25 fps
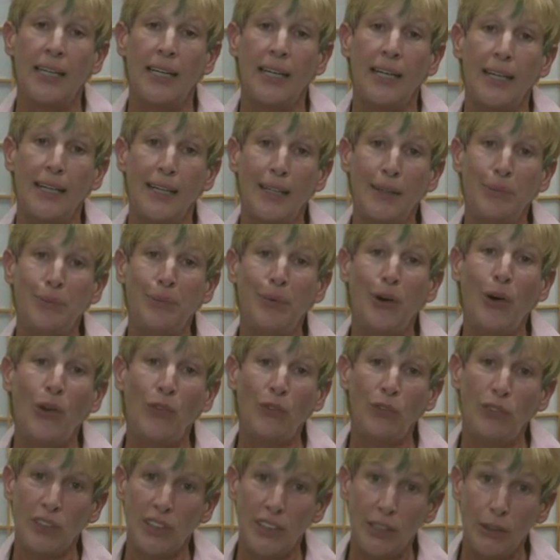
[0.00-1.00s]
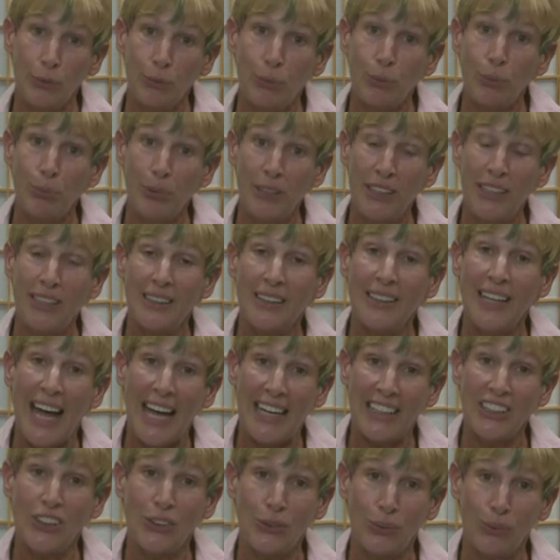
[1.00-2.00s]
Um, hopefully it will be the
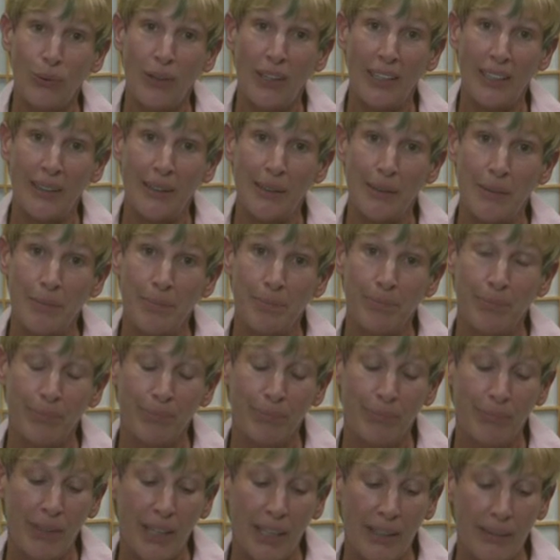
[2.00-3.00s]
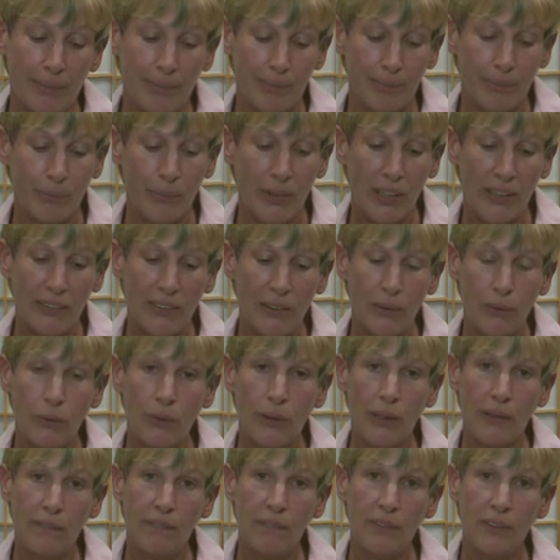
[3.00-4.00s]
last one. But we have some
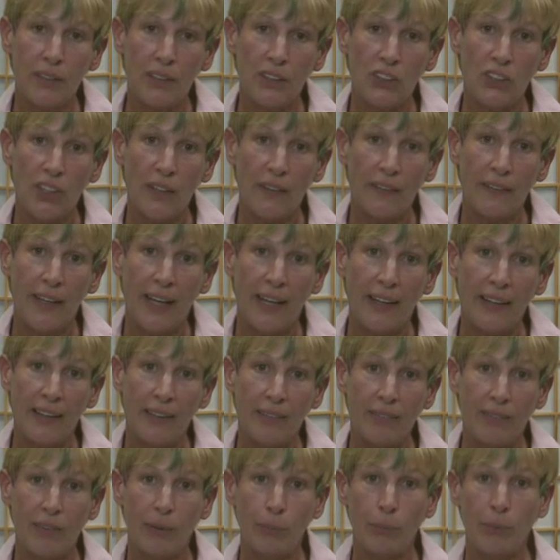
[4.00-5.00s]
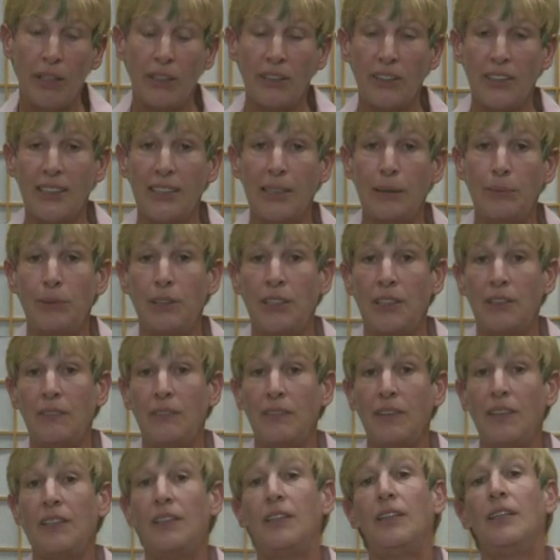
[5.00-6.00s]
great footage on that from LCM
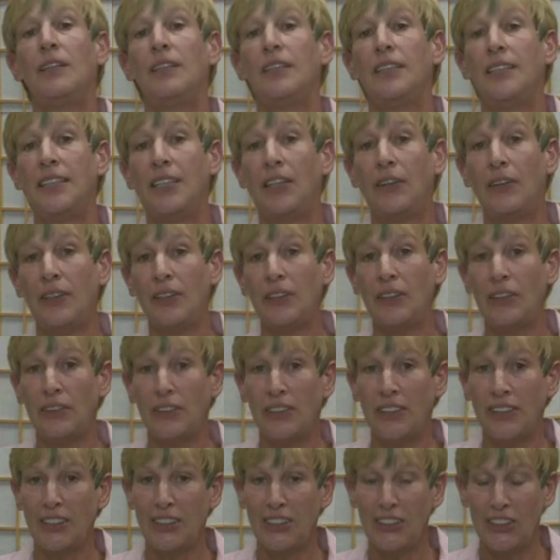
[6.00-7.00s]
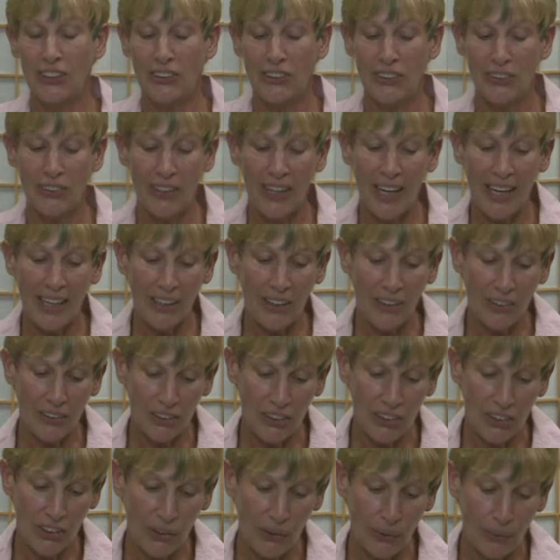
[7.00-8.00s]
TV, Terry Larson here at our
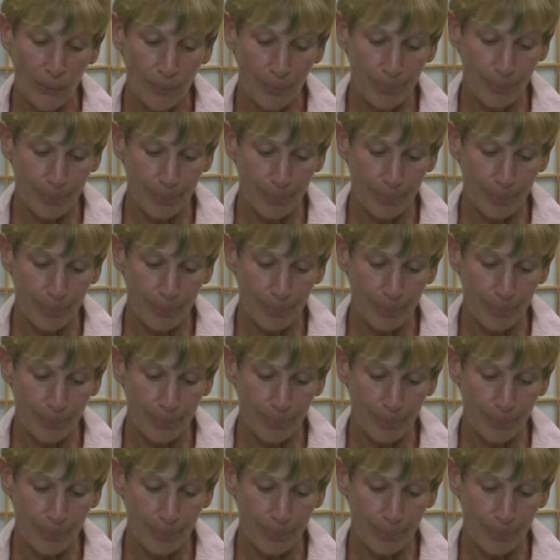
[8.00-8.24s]
show.